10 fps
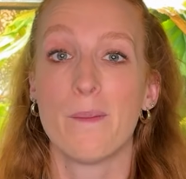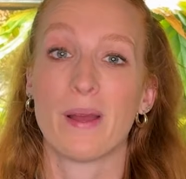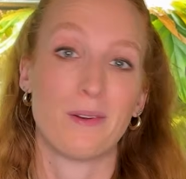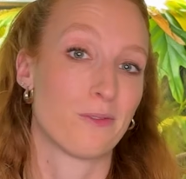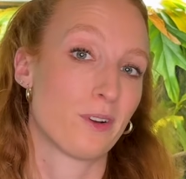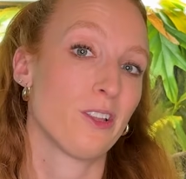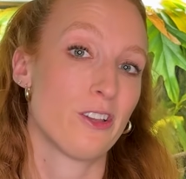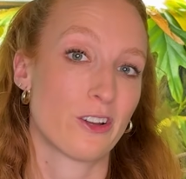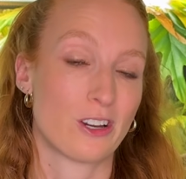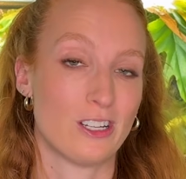But I would really
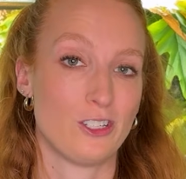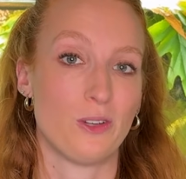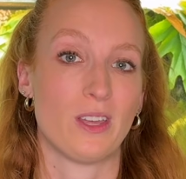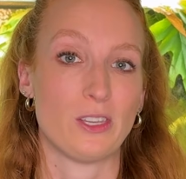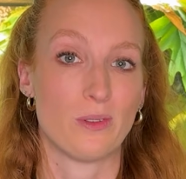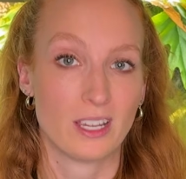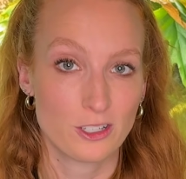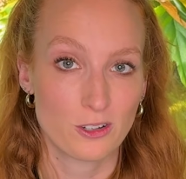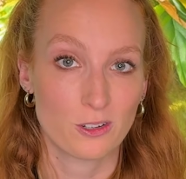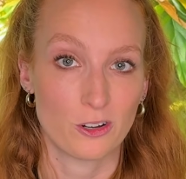encourage you that you get
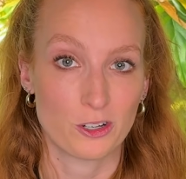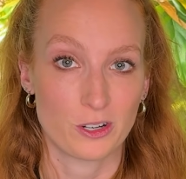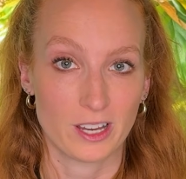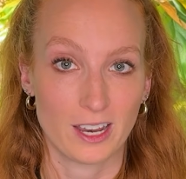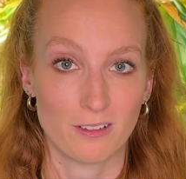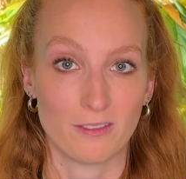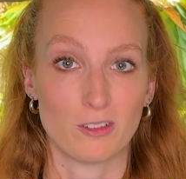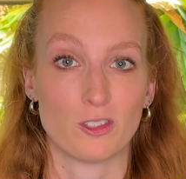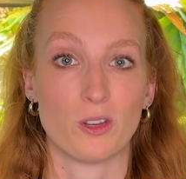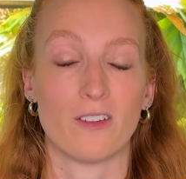your enclosure and care
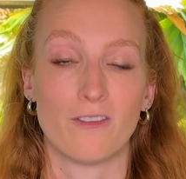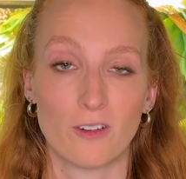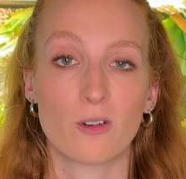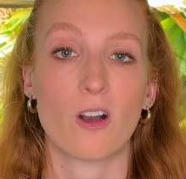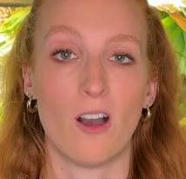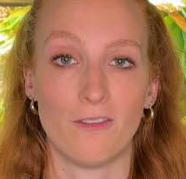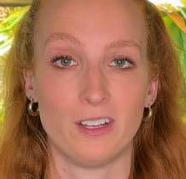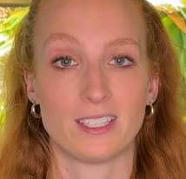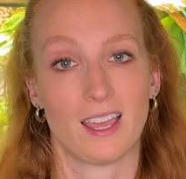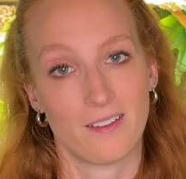reviewed so you have full
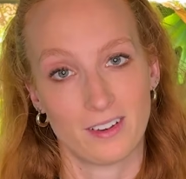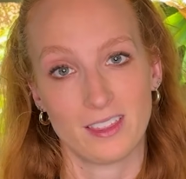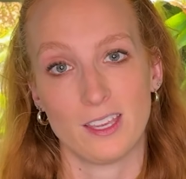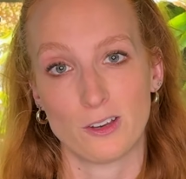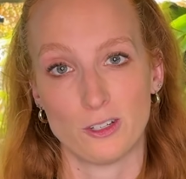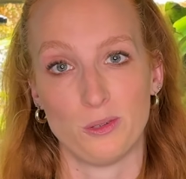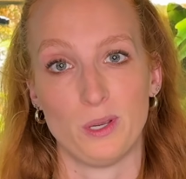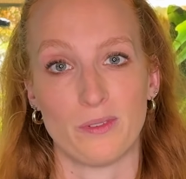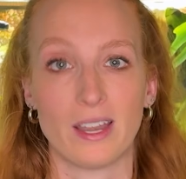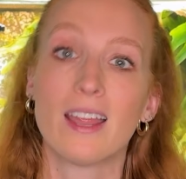confidence that everything you're
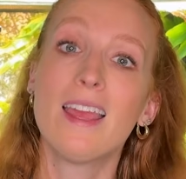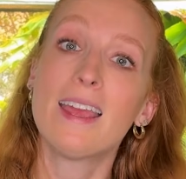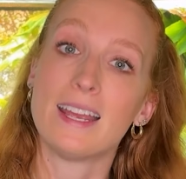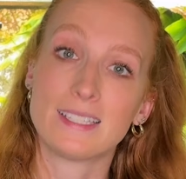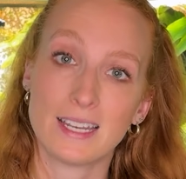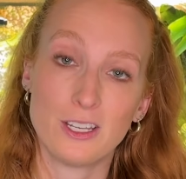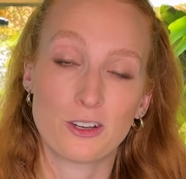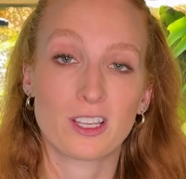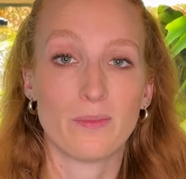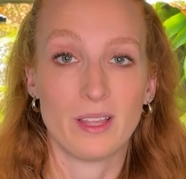doing right is setting
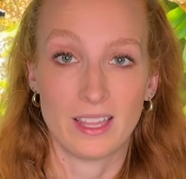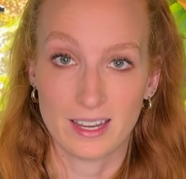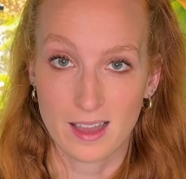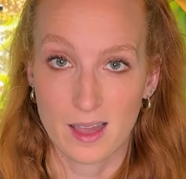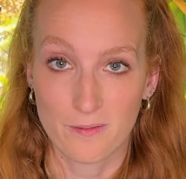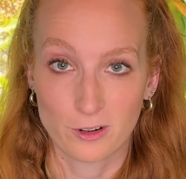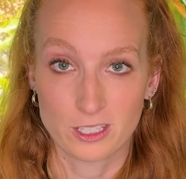your chameleon up for